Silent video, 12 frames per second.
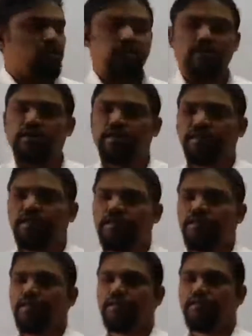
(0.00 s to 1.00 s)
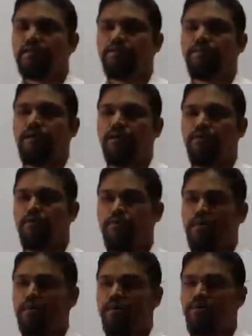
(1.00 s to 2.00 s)
what are the indicators of
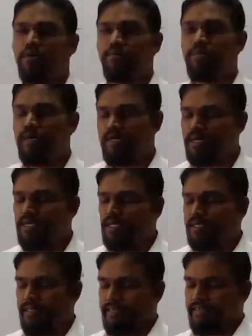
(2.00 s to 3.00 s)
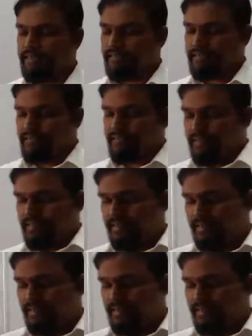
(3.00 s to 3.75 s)
economic development? That is